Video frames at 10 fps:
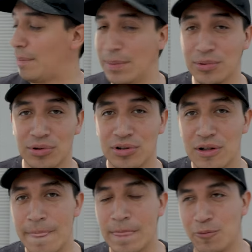People,
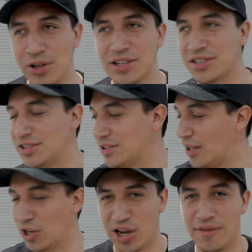realtors
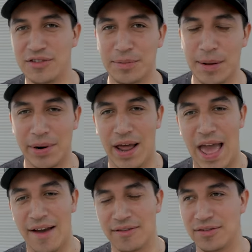love to be able to
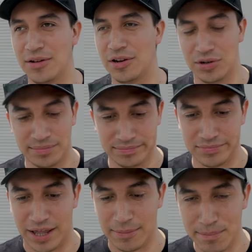have
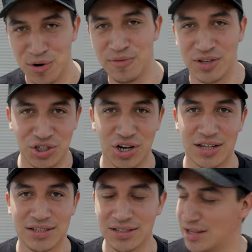like moving
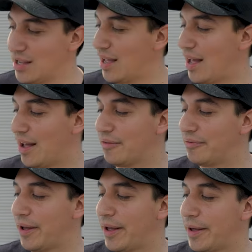shots
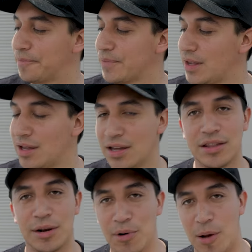of
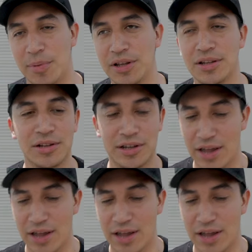their property,